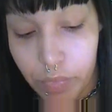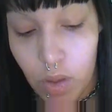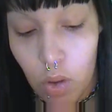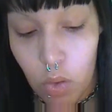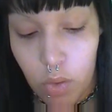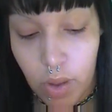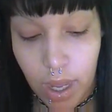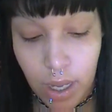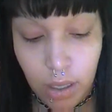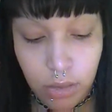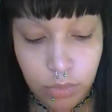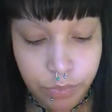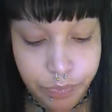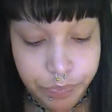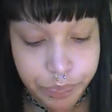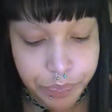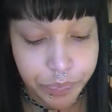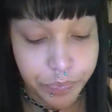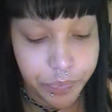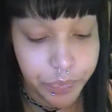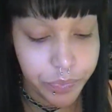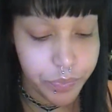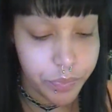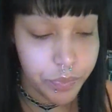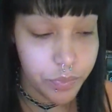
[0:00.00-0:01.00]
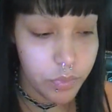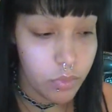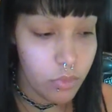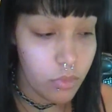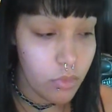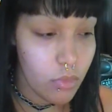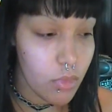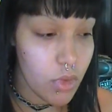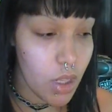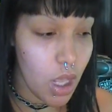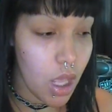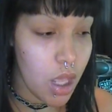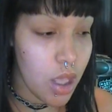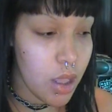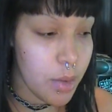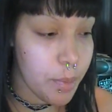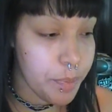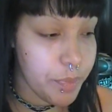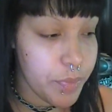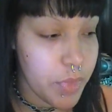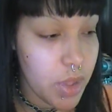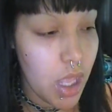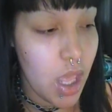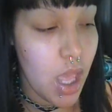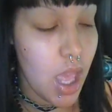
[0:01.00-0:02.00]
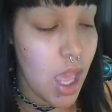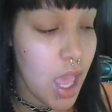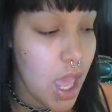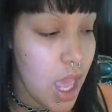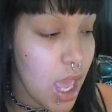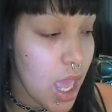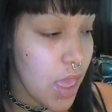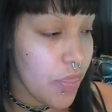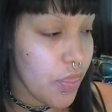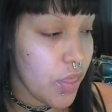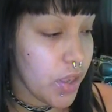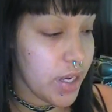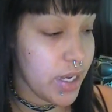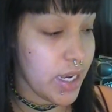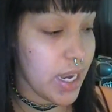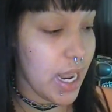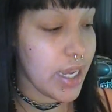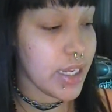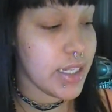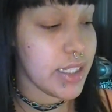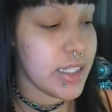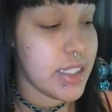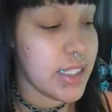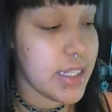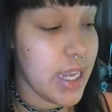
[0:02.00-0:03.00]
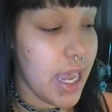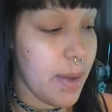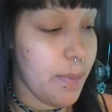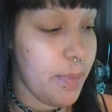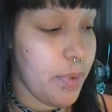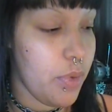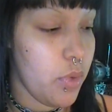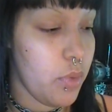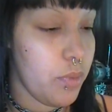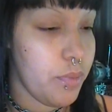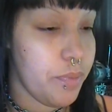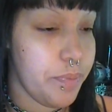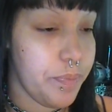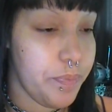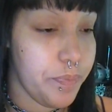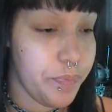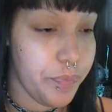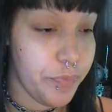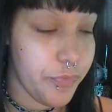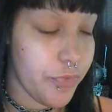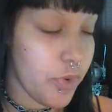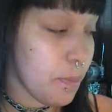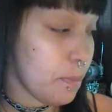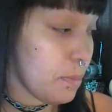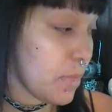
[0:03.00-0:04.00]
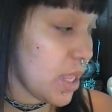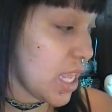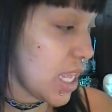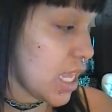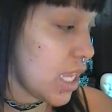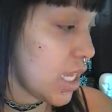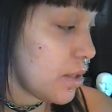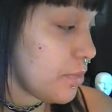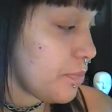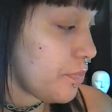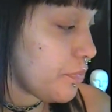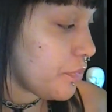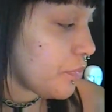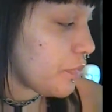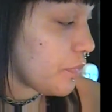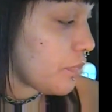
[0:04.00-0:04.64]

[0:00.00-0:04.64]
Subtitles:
Okay. The next step for me